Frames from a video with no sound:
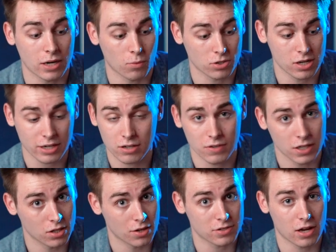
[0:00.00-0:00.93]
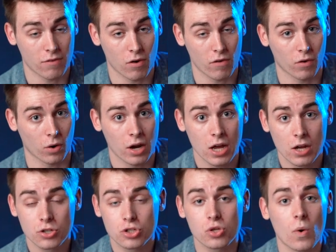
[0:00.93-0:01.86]
and we're talking videos that have over
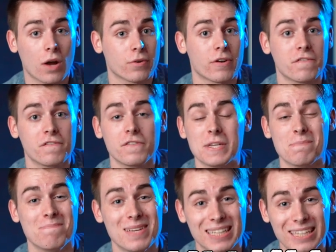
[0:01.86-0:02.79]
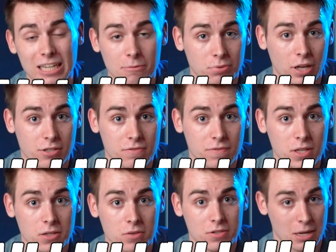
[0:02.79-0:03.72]
250 million plus
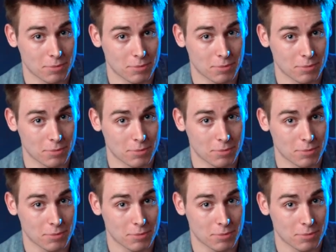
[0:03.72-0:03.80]
views.